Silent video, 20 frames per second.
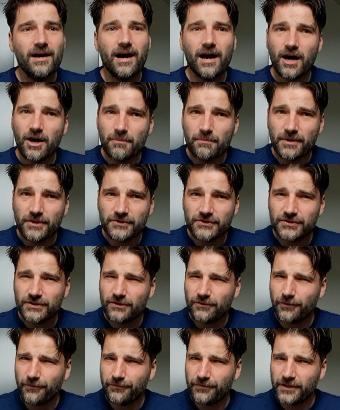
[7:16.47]
how much
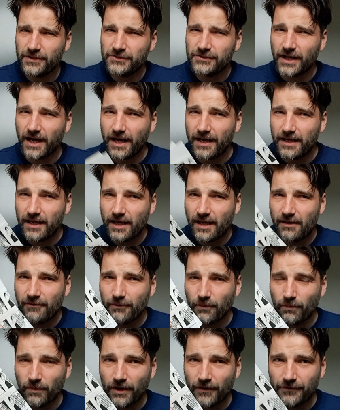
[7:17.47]
silverfish I
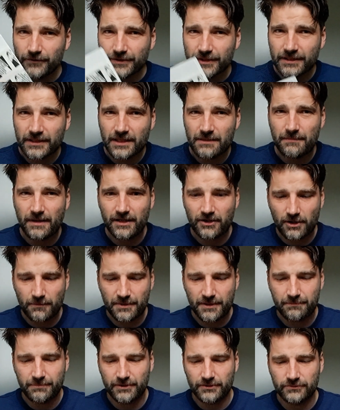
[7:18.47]
have wandering in my
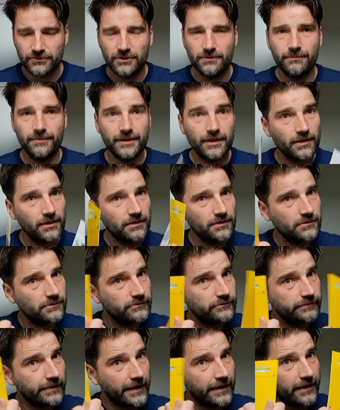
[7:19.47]
comic book room. And
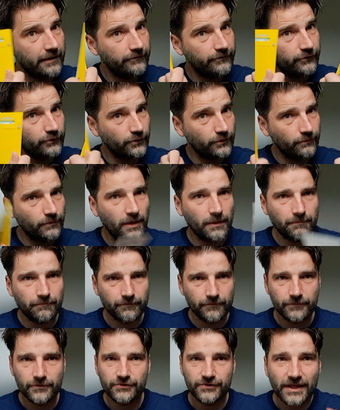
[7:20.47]
I have to, well,
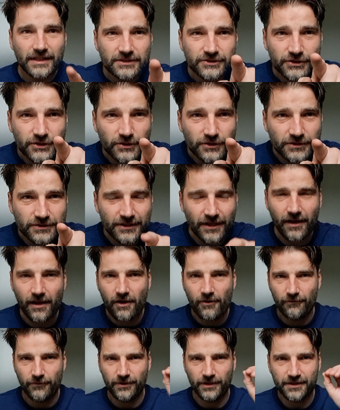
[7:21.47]
stay tuned
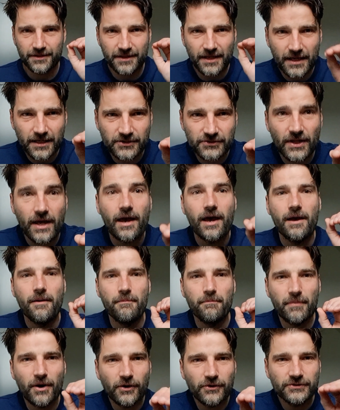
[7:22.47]
for the next and
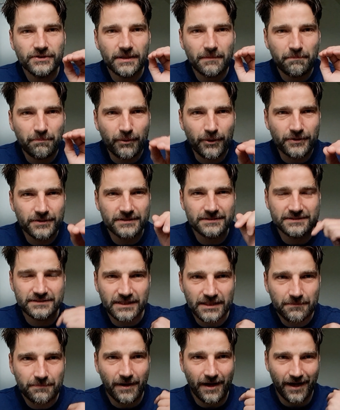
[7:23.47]
most important
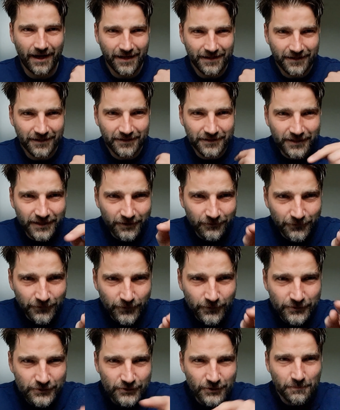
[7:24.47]
tip I can give
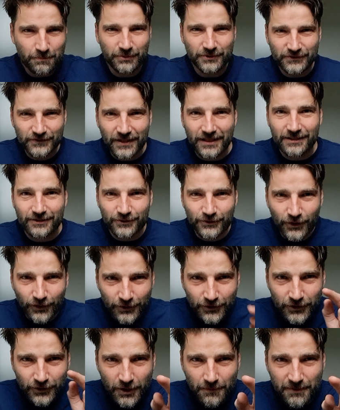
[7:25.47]
you to protect your
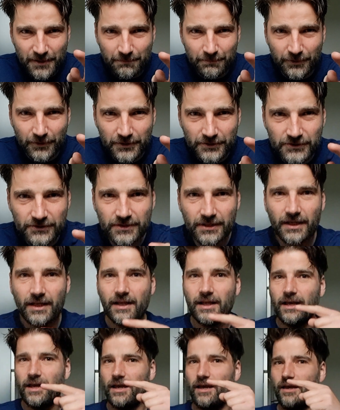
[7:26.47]
comic books.
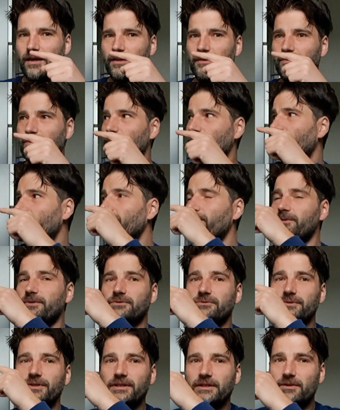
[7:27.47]
And, well, you
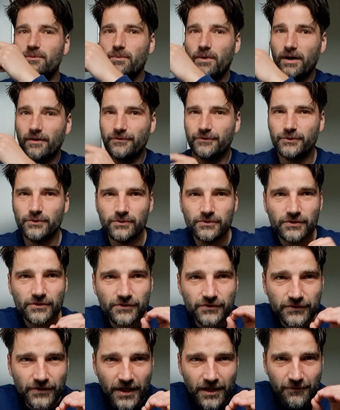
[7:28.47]
really want to
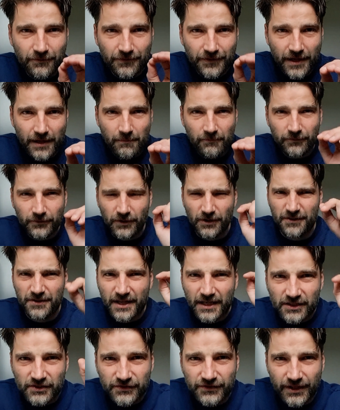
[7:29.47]
save them for the
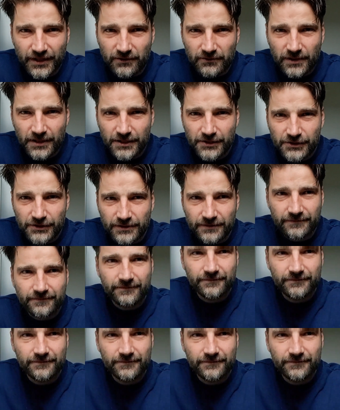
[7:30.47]
next generation.